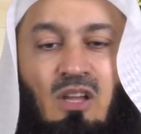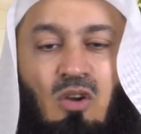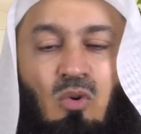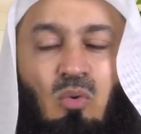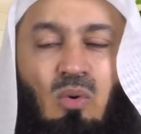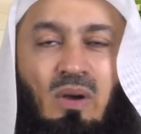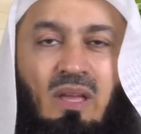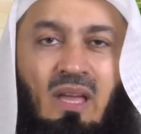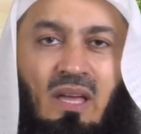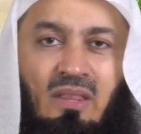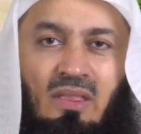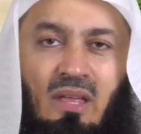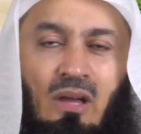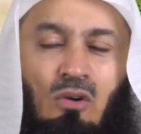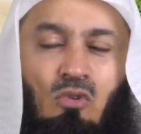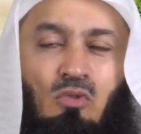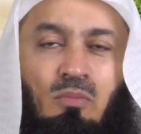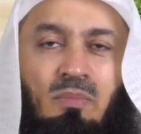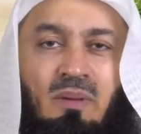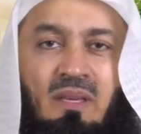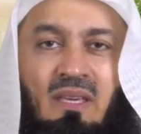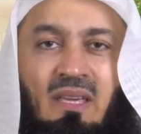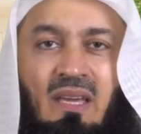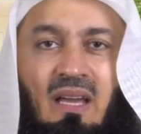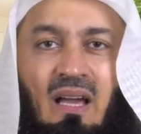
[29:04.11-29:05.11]
Wa
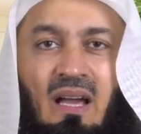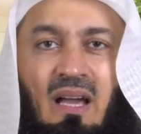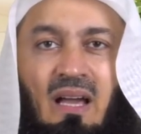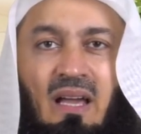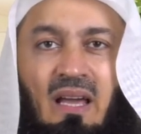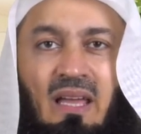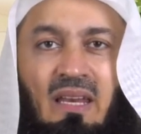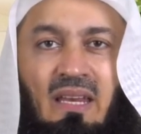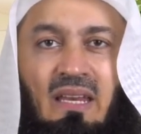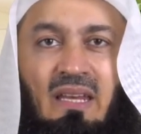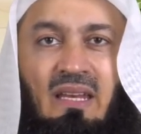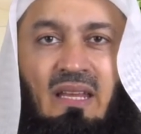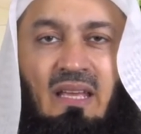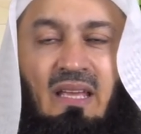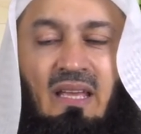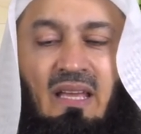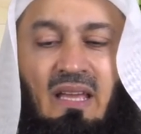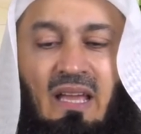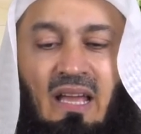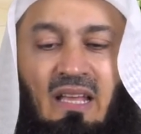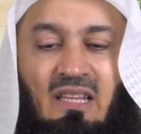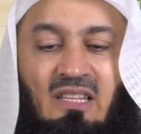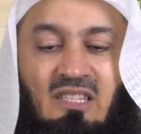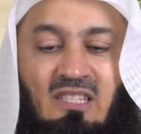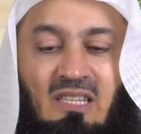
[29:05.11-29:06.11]
yadha'u bihi akharin.
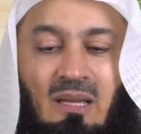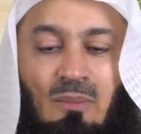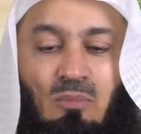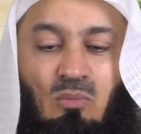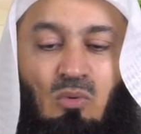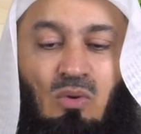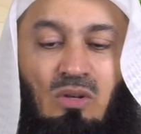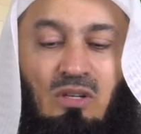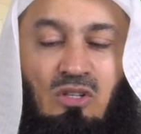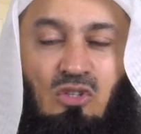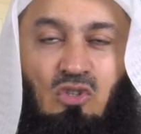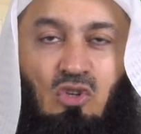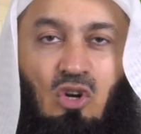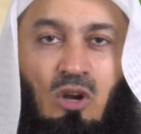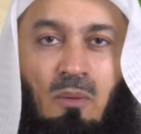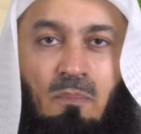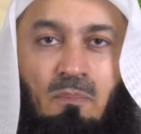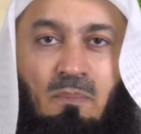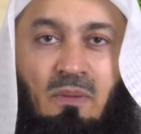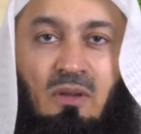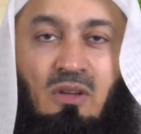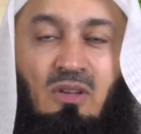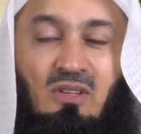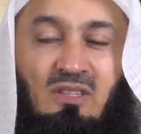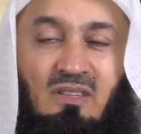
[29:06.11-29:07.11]
And some will
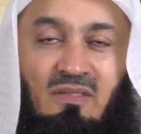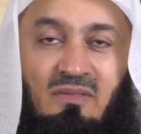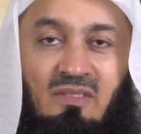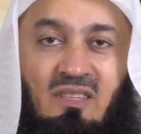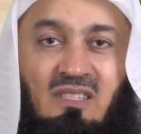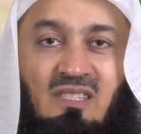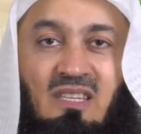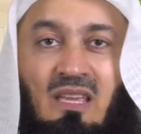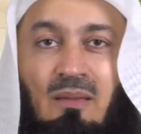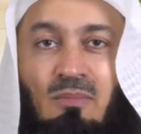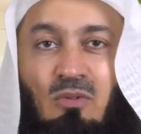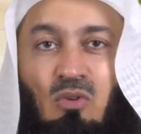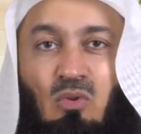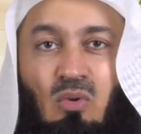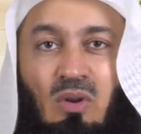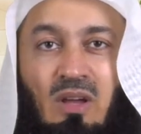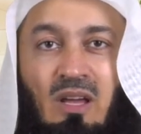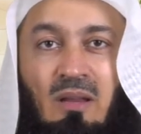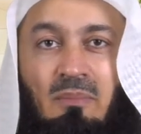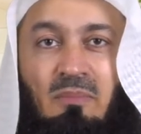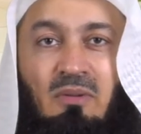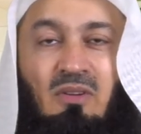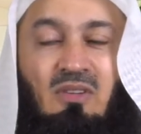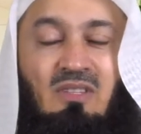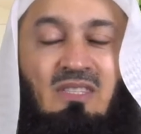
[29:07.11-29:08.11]
drop because of the same
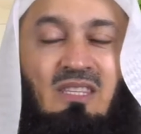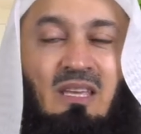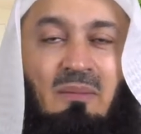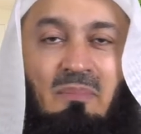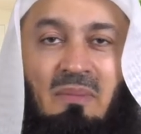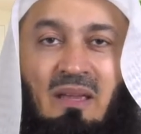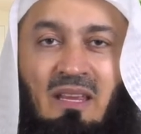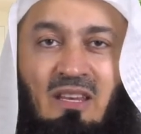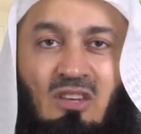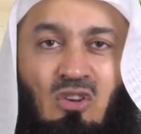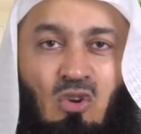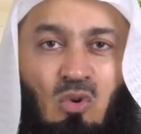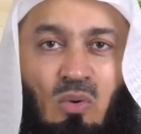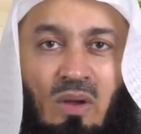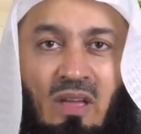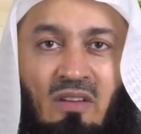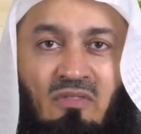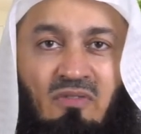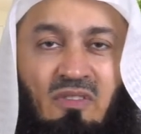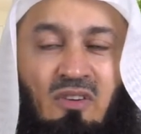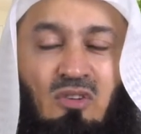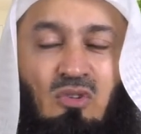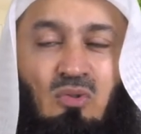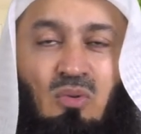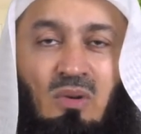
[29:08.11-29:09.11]
Quran, because they made no
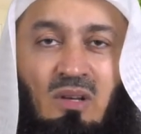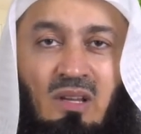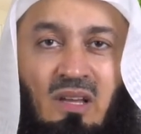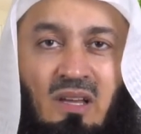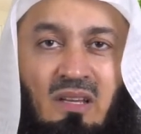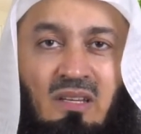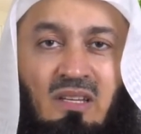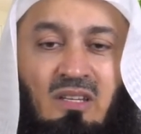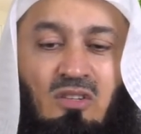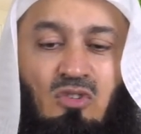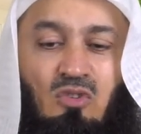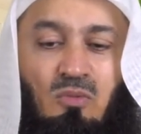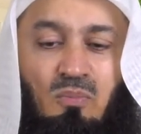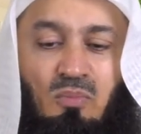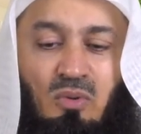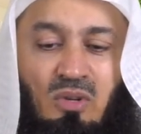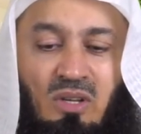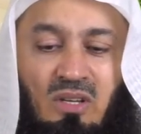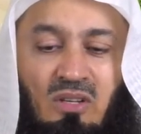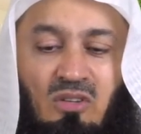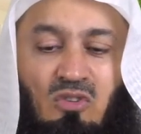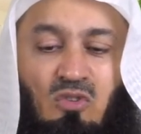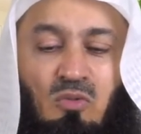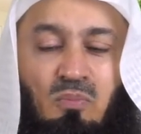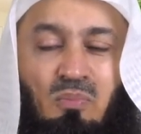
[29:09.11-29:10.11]
effort to learn it, to put
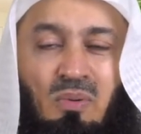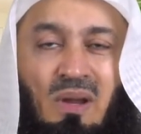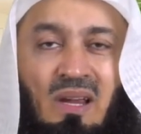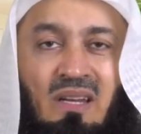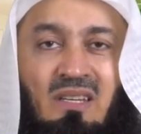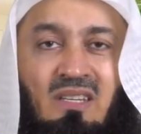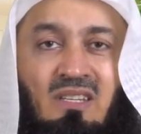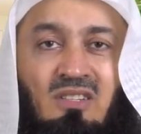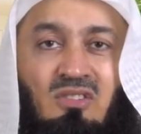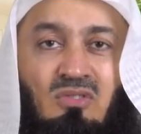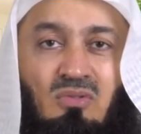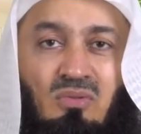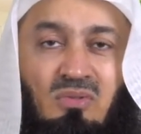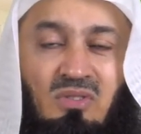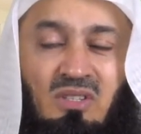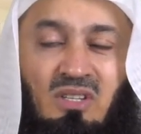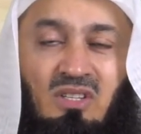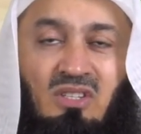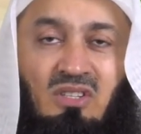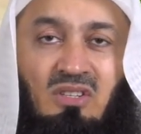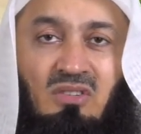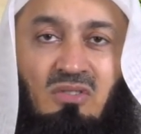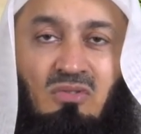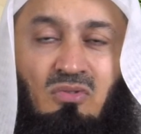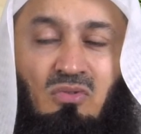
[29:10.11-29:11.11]
it into practice, to
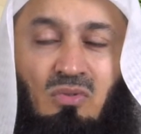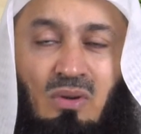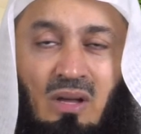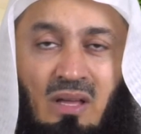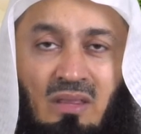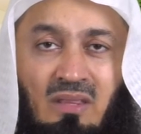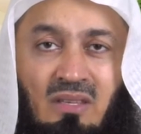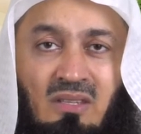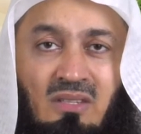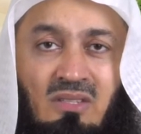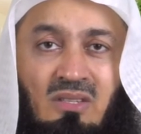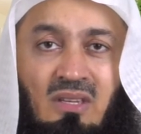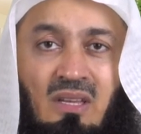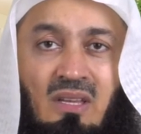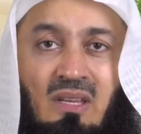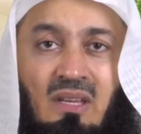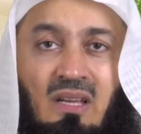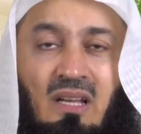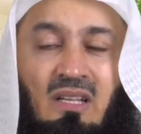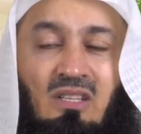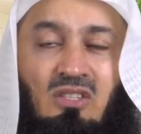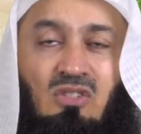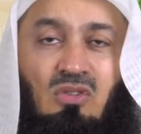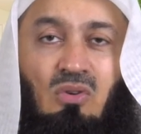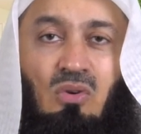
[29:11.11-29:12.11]
teach it to others,
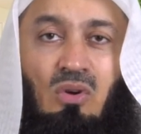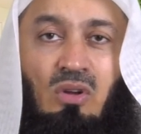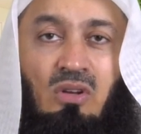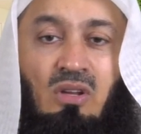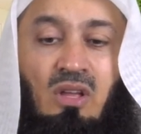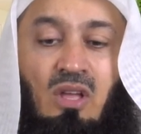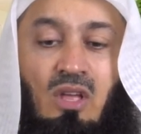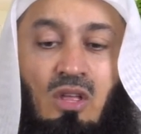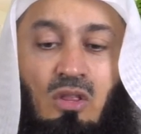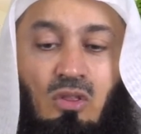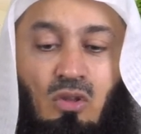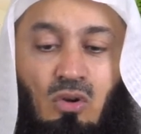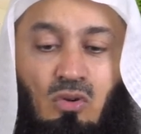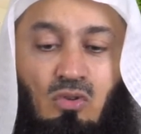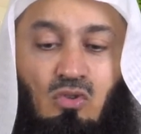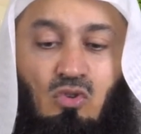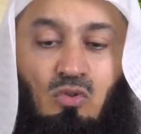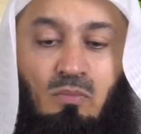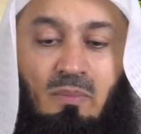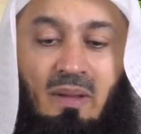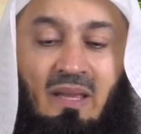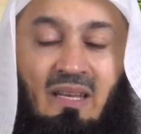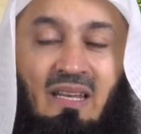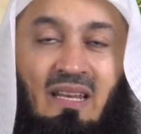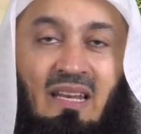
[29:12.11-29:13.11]
and so on. Those
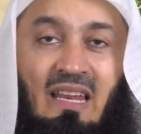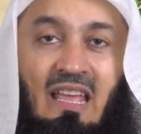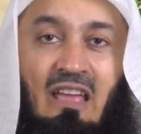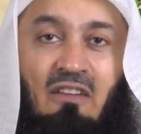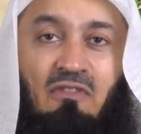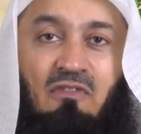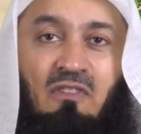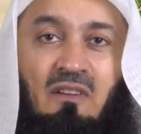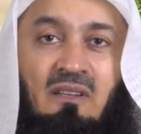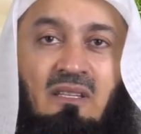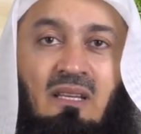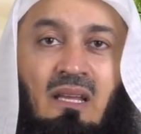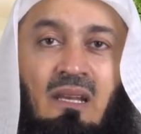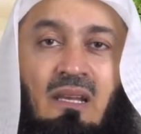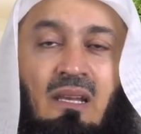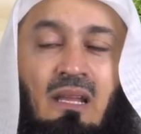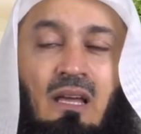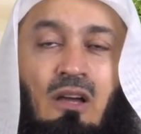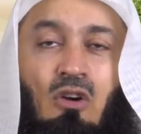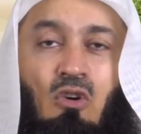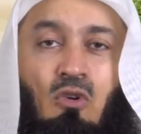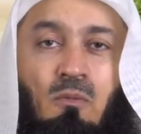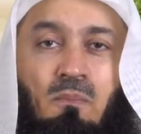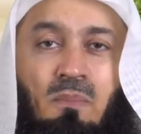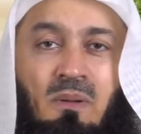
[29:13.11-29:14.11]
who made an effort,
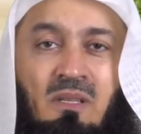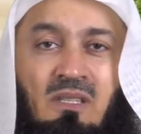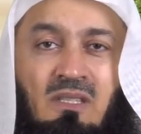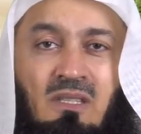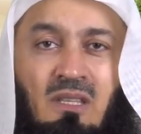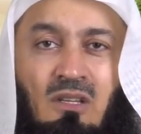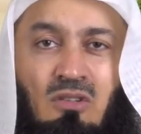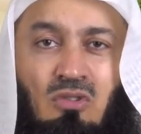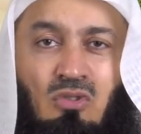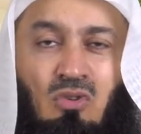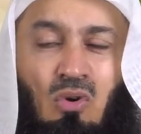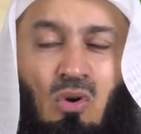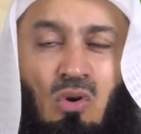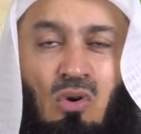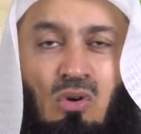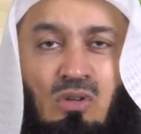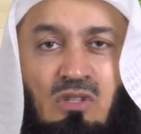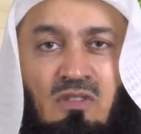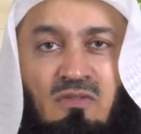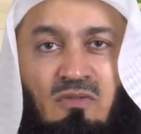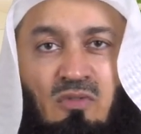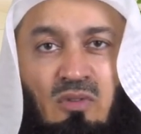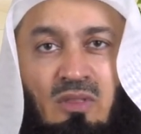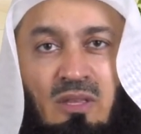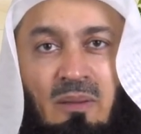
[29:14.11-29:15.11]
Allah opens the
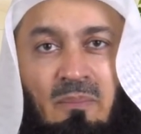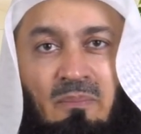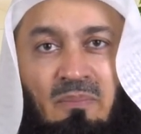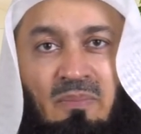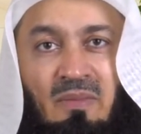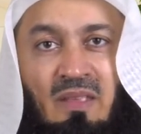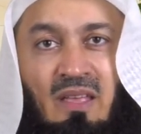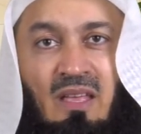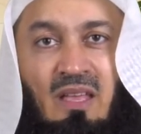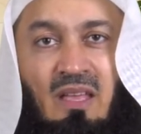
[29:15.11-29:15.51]
doors for them.